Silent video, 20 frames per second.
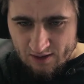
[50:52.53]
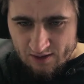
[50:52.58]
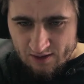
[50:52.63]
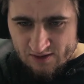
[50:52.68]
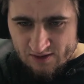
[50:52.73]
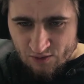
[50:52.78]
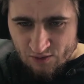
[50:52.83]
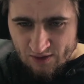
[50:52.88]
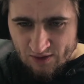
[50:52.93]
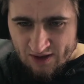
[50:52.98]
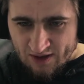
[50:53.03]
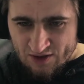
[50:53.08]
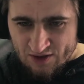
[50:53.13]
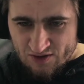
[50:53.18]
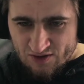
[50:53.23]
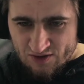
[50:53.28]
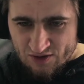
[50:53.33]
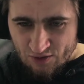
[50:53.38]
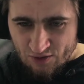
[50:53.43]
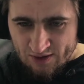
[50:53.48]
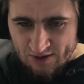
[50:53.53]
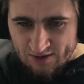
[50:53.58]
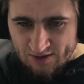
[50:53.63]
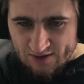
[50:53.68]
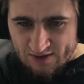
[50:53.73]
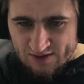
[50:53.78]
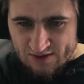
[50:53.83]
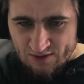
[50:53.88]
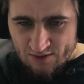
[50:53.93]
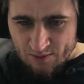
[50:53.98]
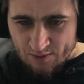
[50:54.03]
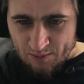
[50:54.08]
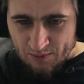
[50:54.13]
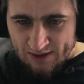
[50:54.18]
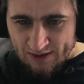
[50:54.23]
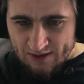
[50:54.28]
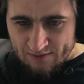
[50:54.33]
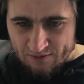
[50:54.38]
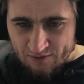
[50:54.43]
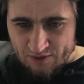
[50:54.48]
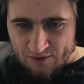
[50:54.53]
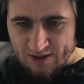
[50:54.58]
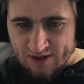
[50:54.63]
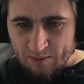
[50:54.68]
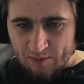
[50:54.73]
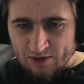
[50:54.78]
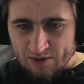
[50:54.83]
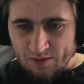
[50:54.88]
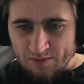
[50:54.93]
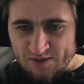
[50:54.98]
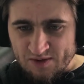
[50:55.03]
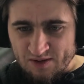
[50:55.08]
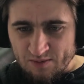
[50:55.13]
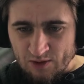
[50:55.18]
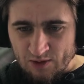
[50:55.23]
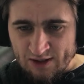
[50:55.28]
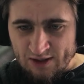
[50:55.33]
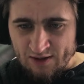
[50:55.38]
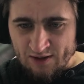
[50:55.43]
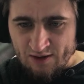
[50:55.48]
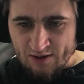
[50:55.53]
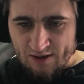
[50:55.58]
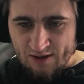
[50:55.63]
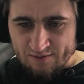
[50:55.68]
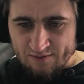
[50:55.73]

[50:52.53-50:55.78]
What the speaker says: Sorry, I just joined. Is there a plan for Tabletop Simulator?